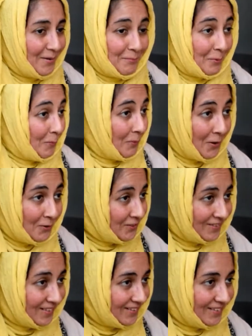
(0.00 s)
And I'm
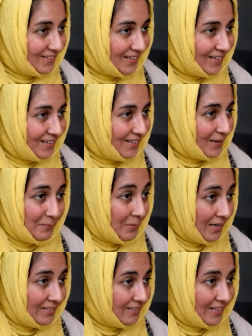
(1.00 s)
proposing this
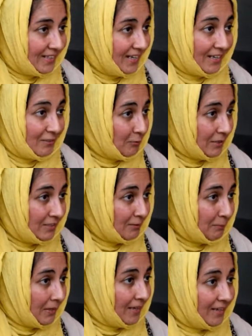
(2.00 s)
idea basically
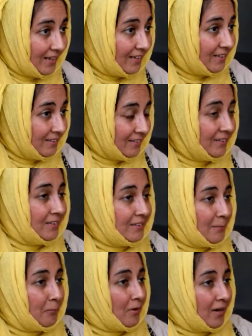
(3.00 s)
as we speak, and
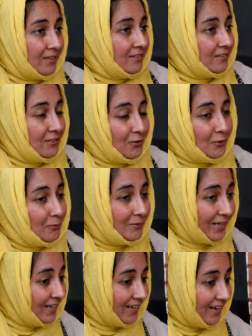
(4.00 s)
this is a surprise
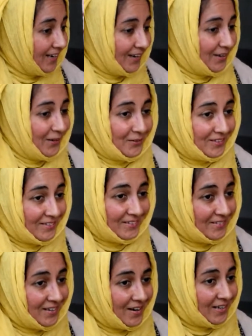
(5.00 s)
to you, but
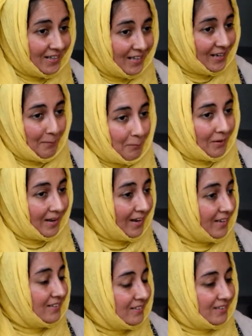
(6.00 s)
this is not like
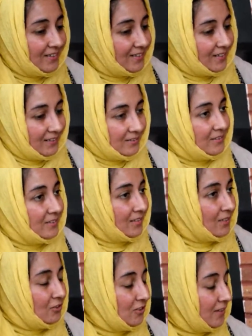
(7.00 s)
a planned
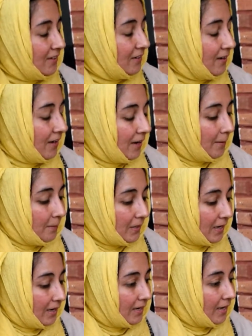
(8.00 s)
discussion here.
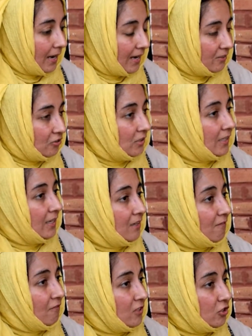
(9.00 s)
But I
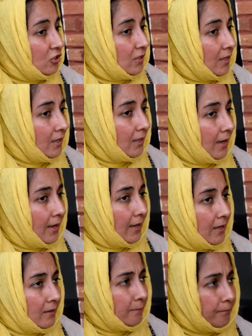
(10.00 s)
actually envision
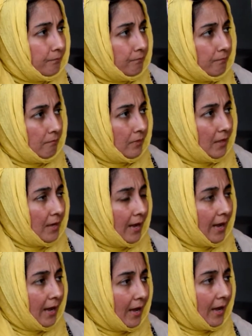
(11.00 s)
it,
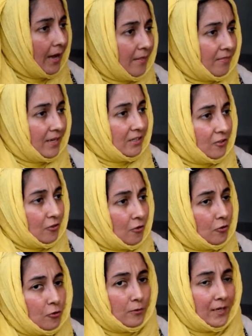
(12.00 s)
and
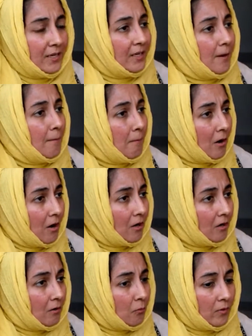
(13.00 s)
then creating
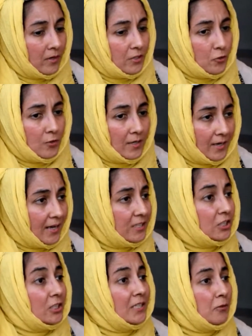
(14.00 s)
a model where you
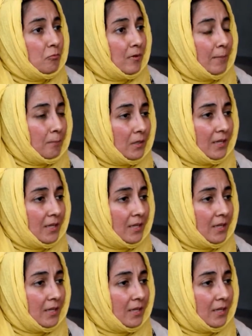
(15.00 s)
can actually